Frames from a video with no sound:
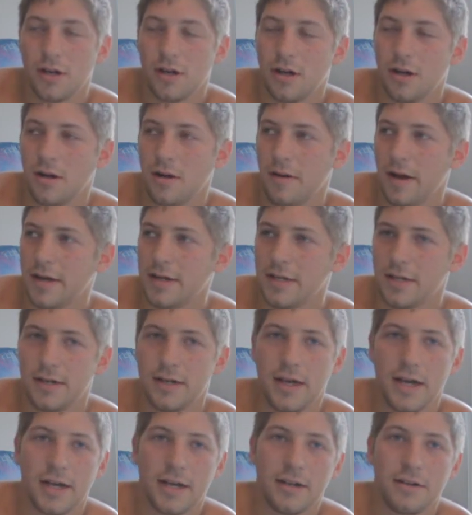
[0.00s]
I
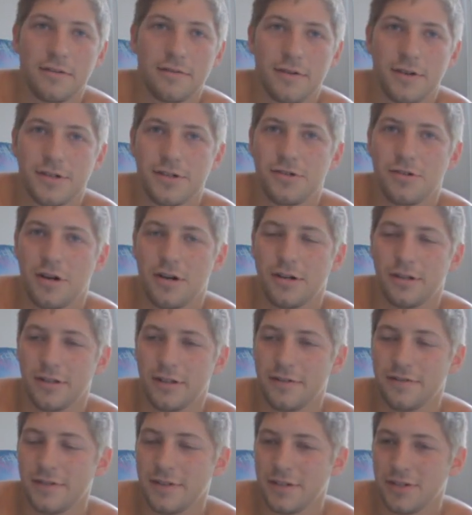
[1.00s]
didn't negative. I just tried to
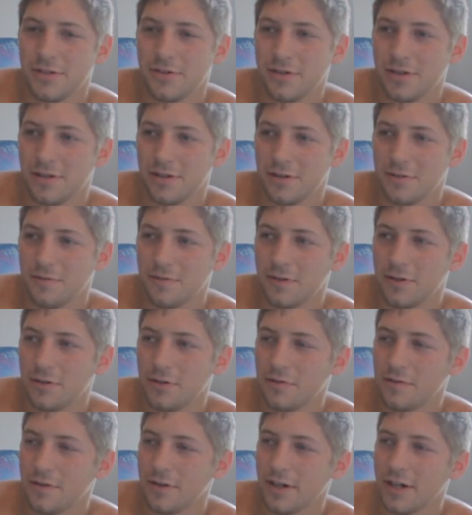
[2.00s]
lift into it over and
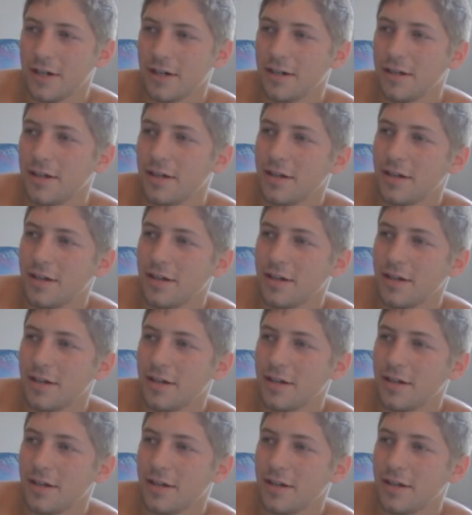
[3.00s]
over again.